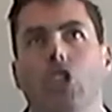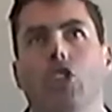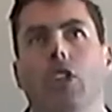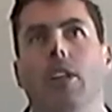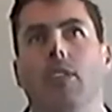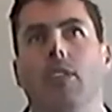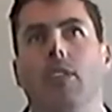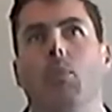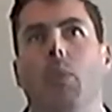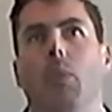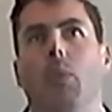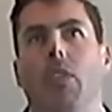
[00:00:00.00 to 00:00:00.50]

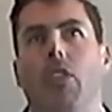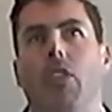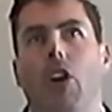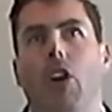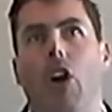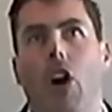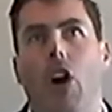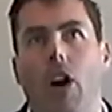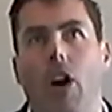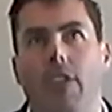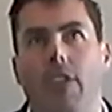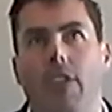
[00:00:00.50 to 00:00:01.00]
is with the
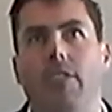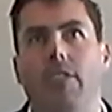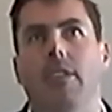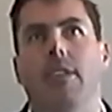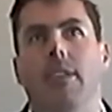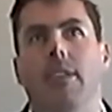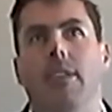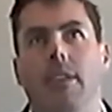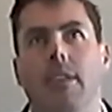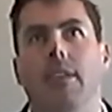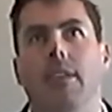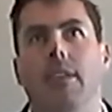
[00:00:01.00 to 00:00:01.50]
heart.
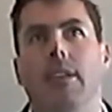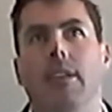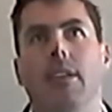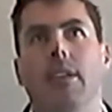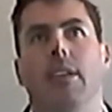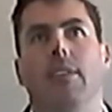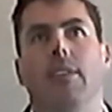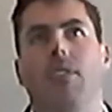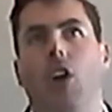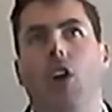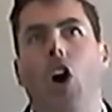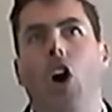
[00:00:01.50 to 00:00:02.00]

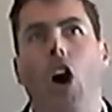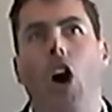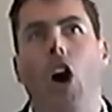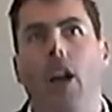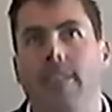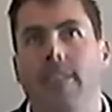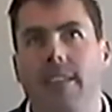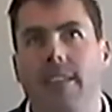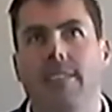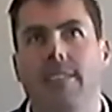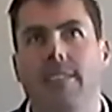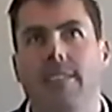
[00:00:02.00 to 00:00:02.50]
If the heart
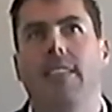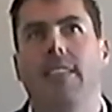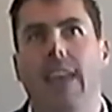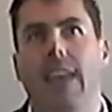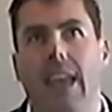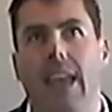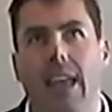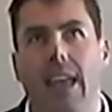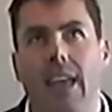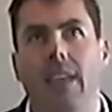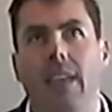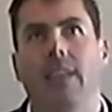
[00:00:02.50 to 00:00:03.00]
isn't
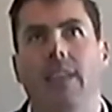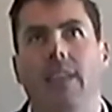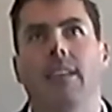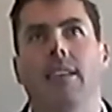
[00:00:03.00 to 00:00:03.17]
there,